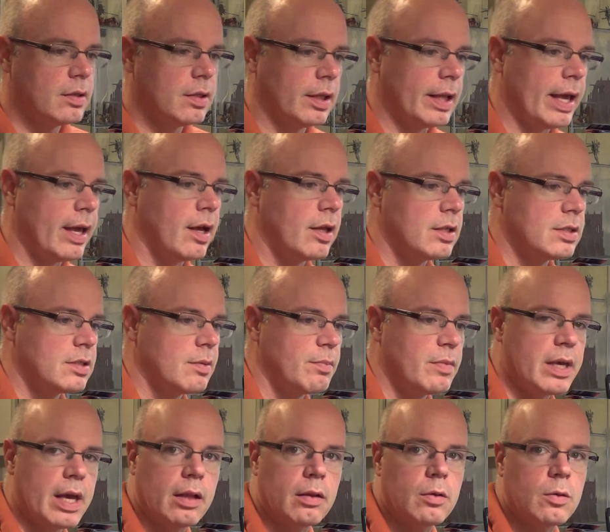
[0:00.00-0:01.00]
lay on some
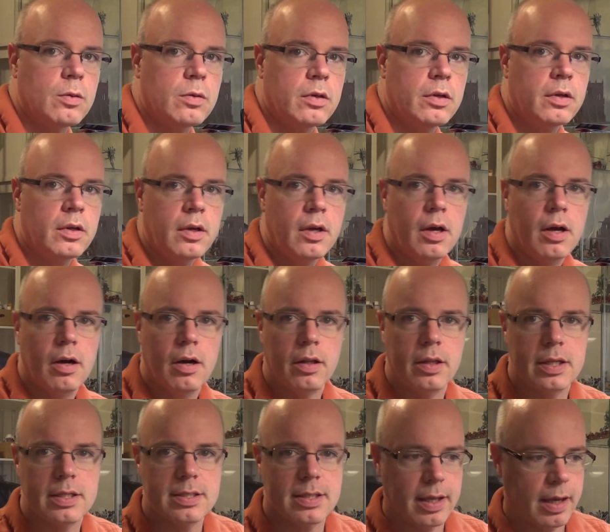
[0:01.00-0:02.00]
yellow
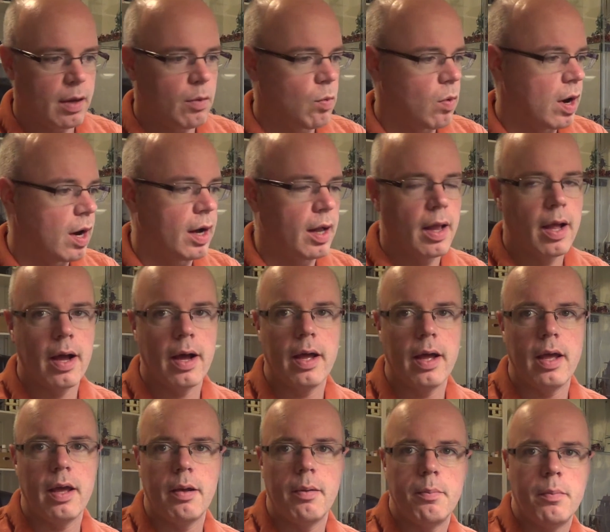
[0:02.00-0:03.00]
on this thing while I
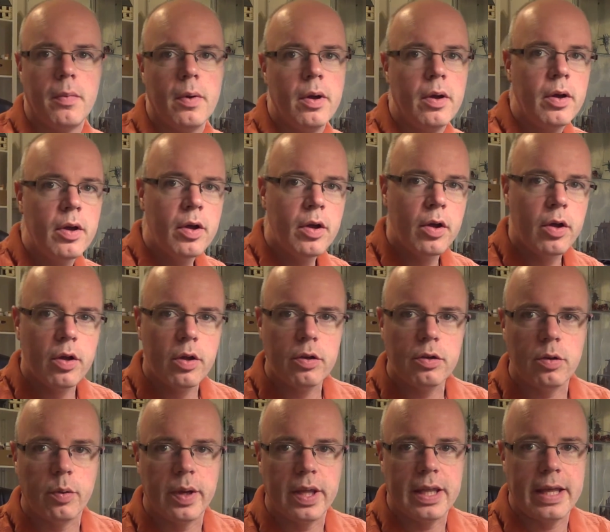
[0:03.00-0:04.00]
am
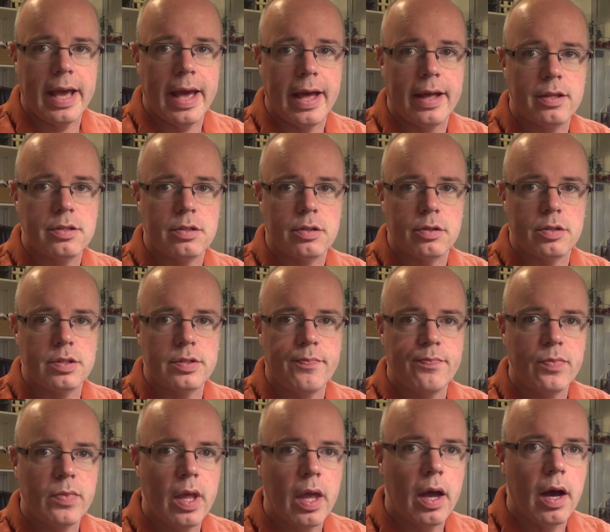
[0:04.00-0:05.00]
doing the answers.
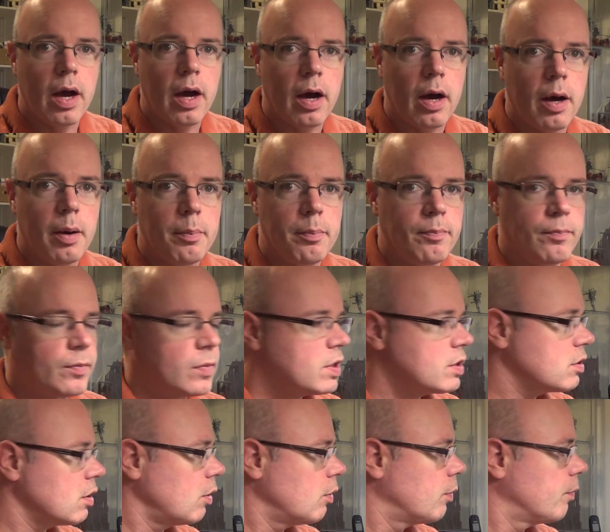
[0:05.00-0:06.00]

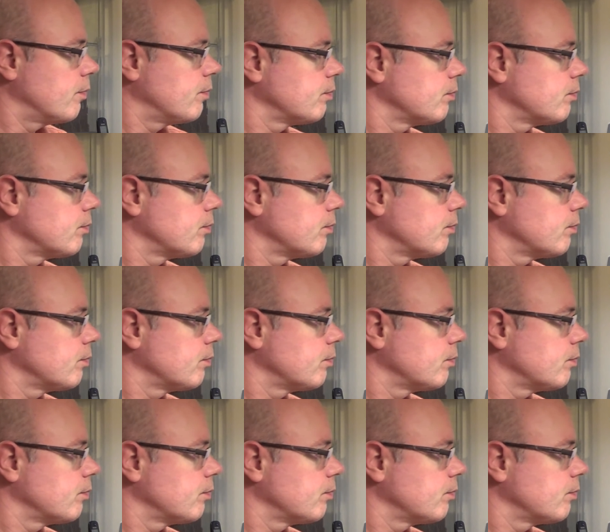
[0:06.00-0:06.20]
So